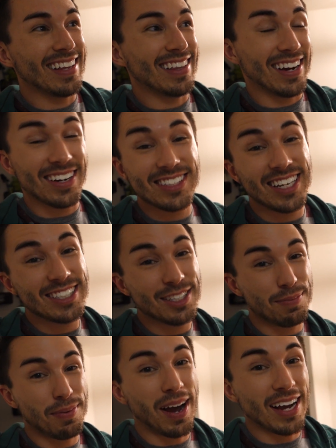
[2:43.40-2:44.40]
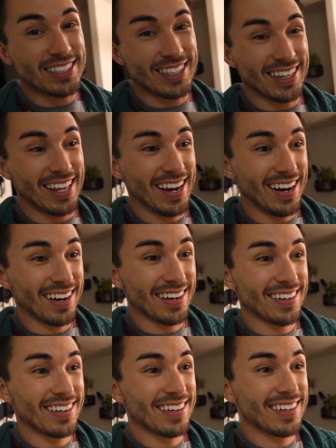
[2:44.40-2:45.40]
There is a surprise in
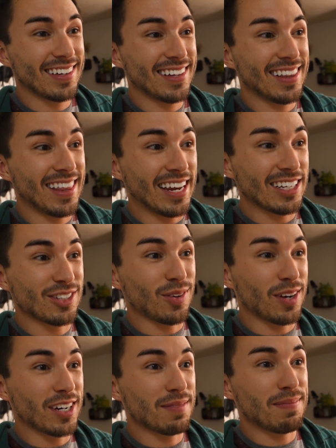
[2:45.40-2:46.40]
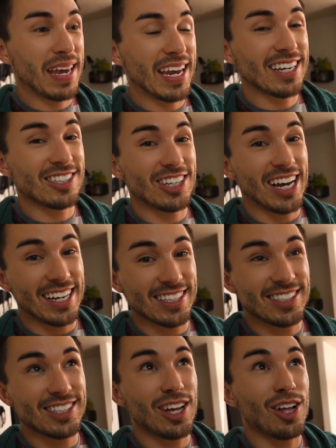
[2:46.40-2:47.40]
there that is going to make
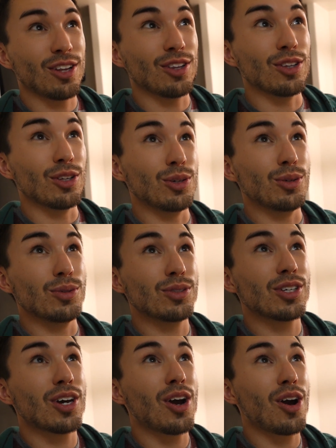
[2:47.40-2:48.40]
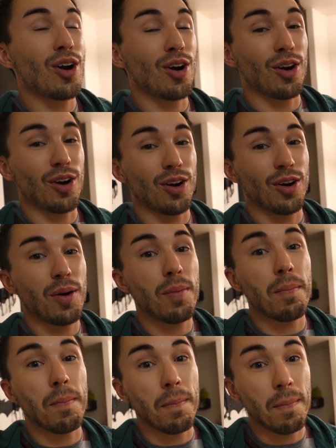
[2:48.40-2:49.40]
Jess lose her
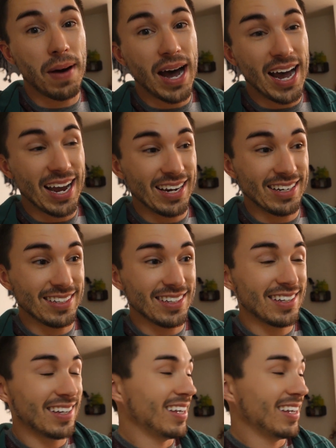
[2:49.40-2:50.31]
mind.